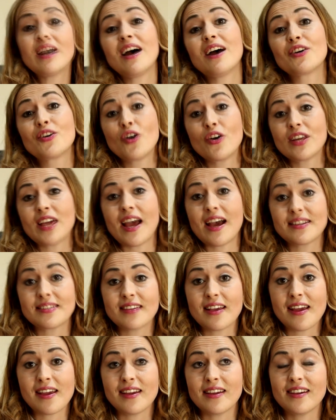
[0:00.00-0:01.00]
I got it as
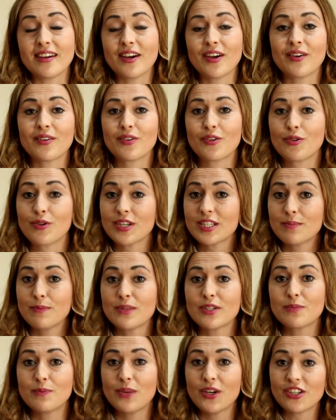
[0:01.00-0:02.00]
a
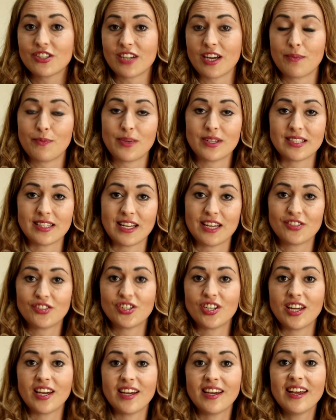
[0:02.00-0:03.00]
Christmas birthday present last
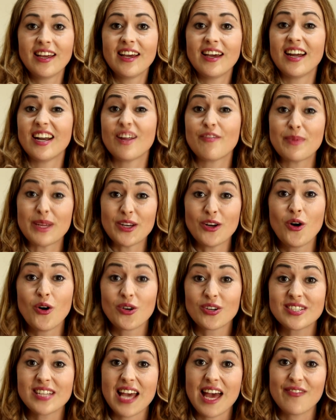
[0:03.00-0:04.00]
year, and I've been
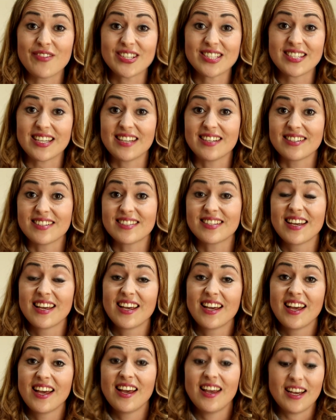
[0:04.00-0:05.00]
hooked ever since.
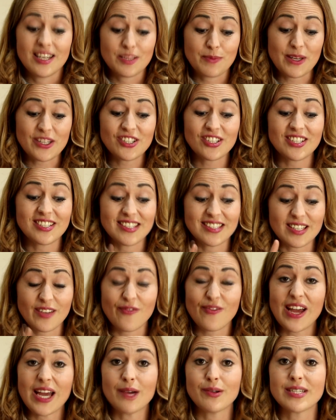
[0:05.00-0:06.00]
Especially since I
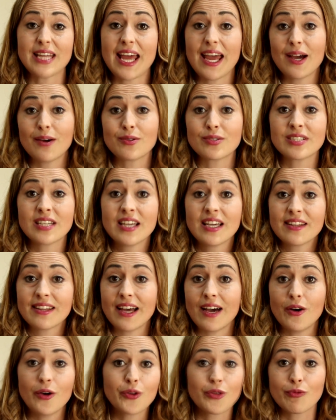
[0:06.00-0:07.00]
found out
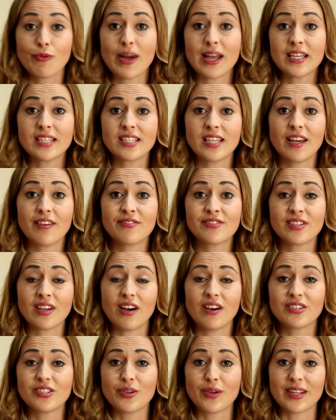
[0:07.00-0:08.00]
that other relatives
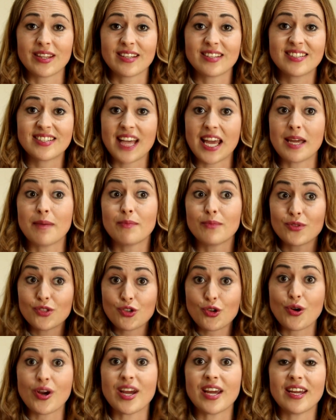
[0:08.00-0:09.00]
are doing the same
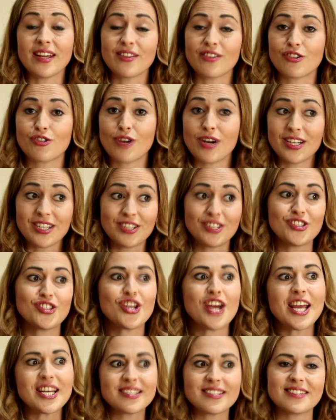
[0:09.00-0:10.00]
tree, they're trying to
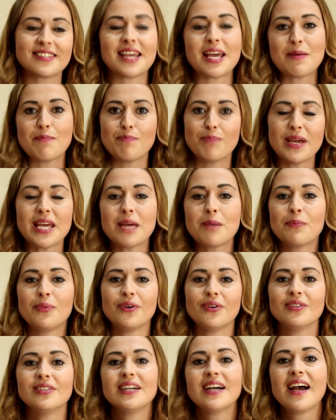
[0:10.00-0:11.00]
chase the same
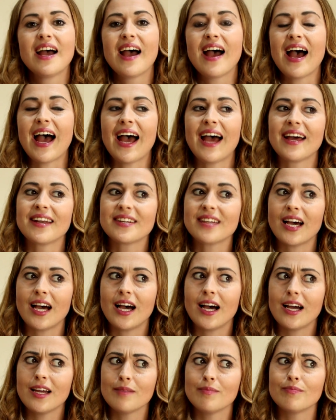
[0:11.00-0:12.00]
people, and
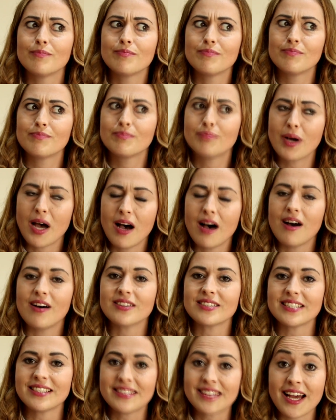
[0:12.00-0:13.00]
I'm
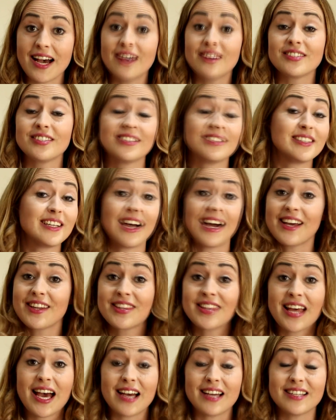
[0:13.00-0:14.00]
part Italian.
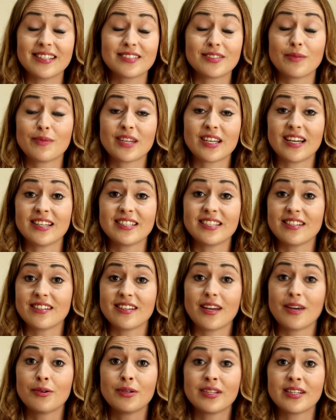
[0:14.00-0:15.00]
That is something I didn't
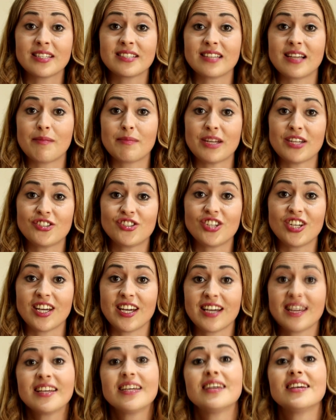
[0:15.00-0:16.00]
know this time last
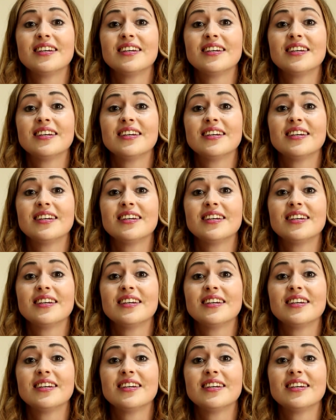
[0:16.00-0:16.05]
year.